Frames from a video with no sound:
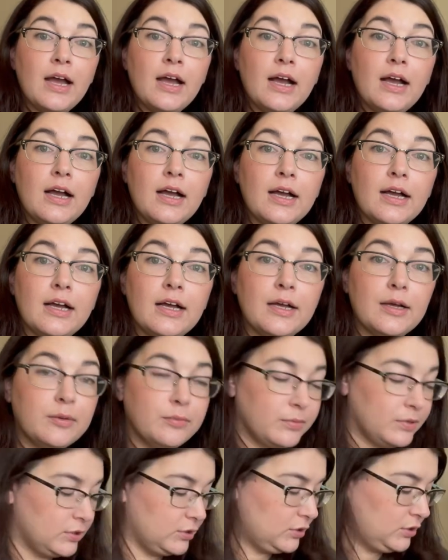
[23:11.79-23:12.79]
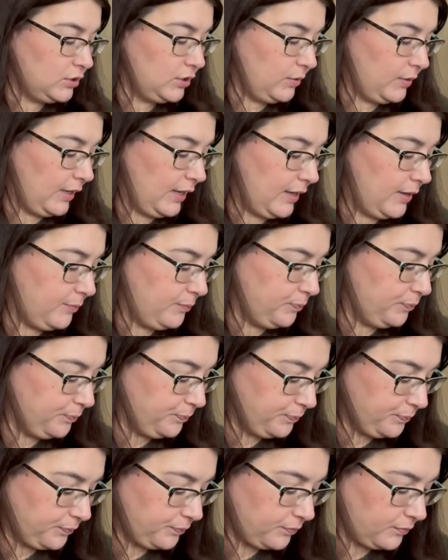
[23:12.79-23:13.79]
Um, so yeah,
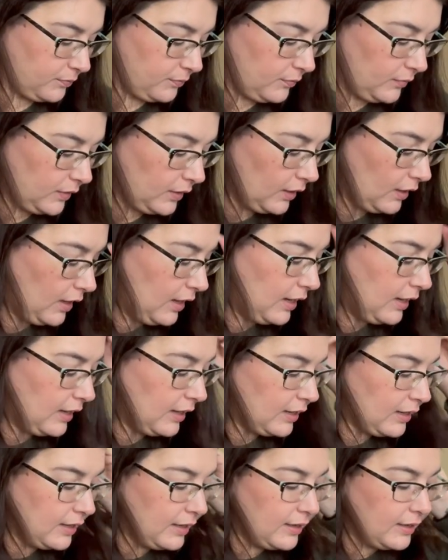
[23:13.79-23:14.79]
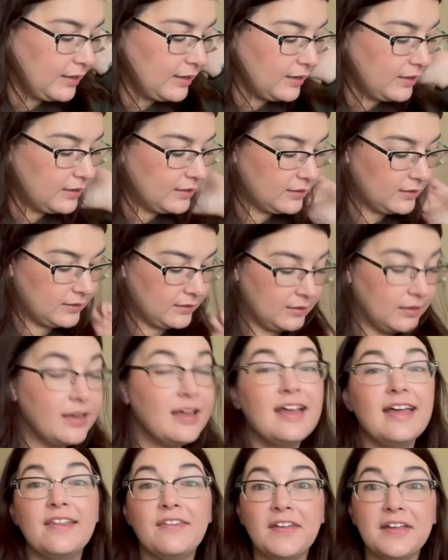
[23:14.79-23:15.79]
I
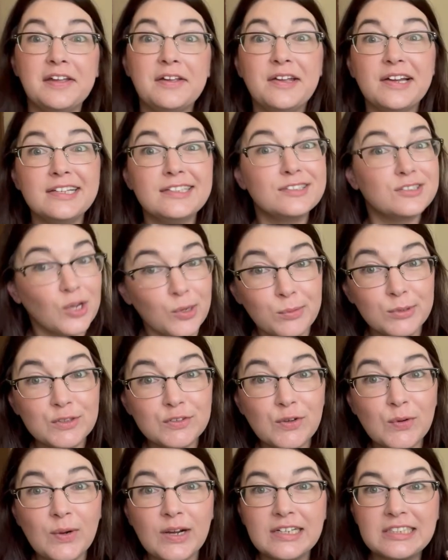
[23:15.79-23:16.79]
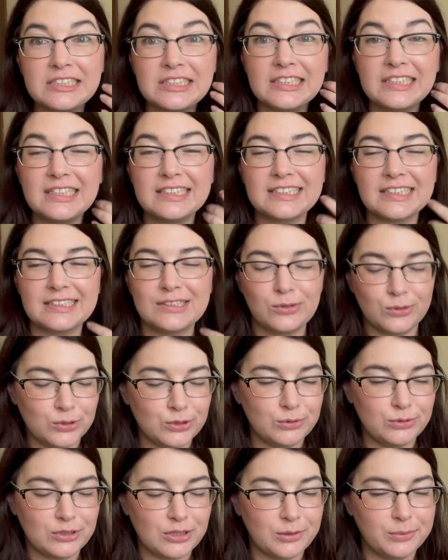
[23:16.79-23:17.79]
thank you guys so much for watching because I told you
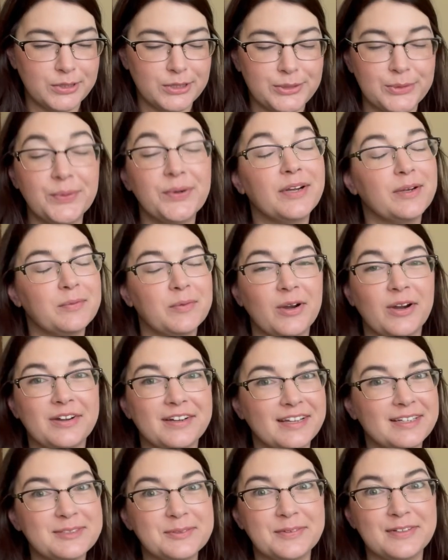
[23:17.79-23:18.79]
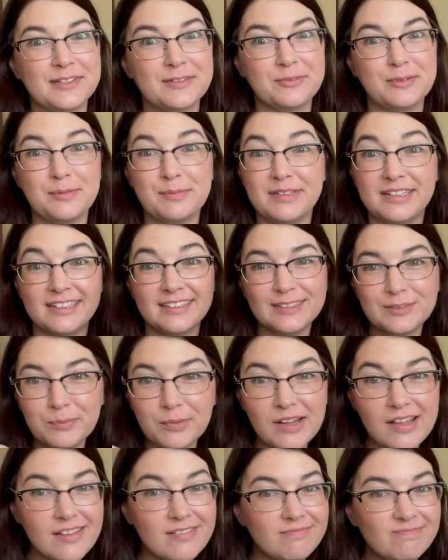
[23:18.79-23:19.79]
it was gonna be short and we're already at 23 minutes,
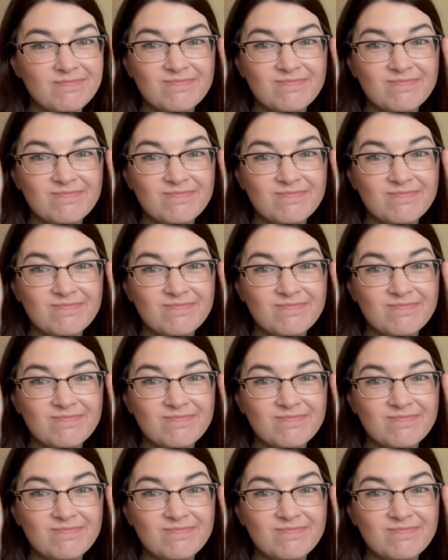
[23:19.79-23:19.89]
but